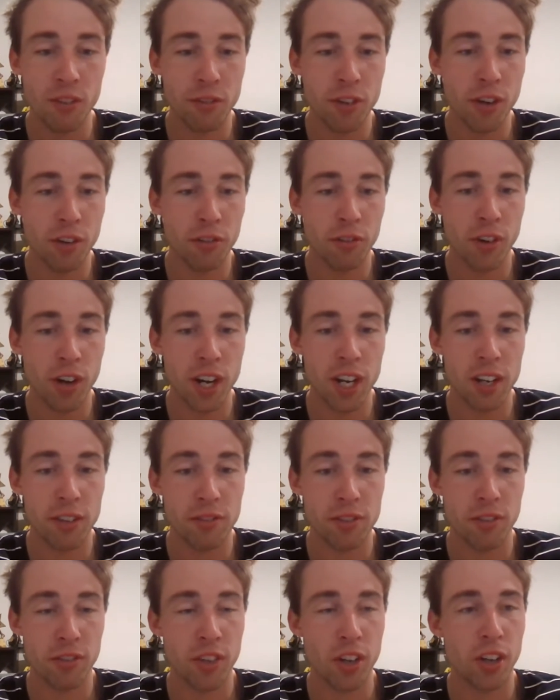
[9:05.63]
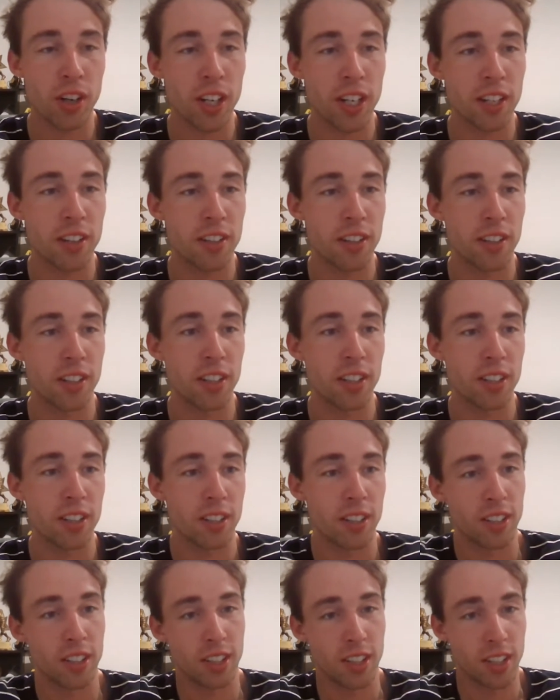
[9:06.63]
feel free if you've got anything
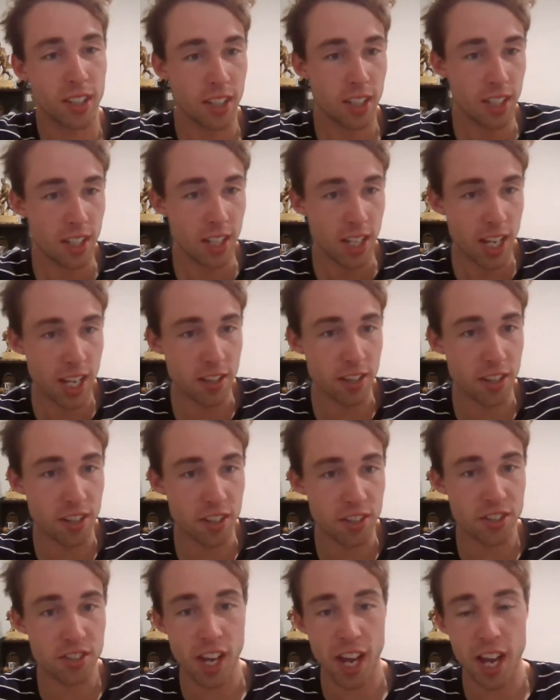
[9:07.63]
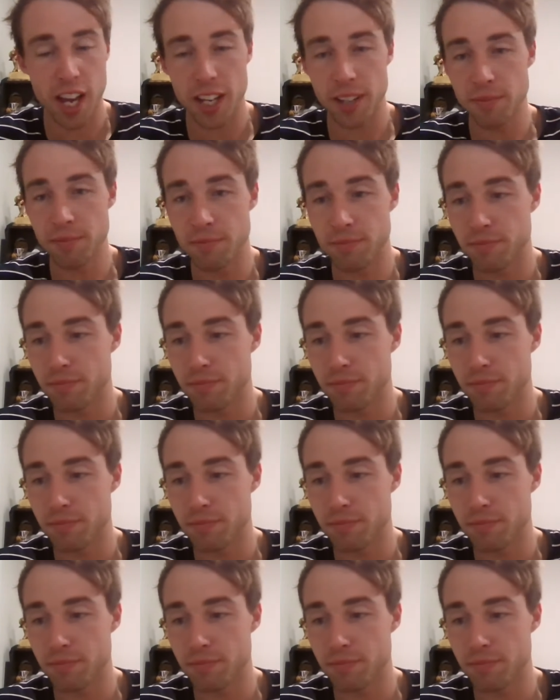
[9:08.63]
to say.